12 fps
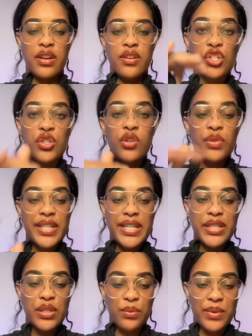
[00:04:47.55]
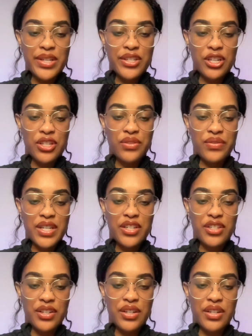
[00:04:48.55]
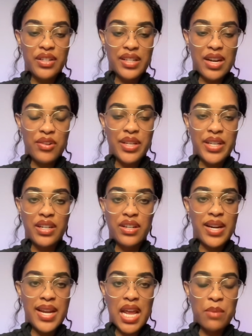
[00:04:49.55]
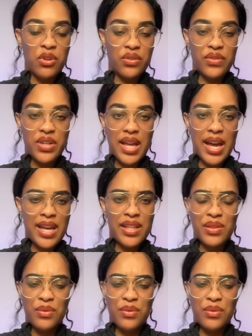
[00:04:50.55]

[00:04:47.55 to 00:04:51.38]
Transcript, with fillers: You don't need the research feature down here enabled for that.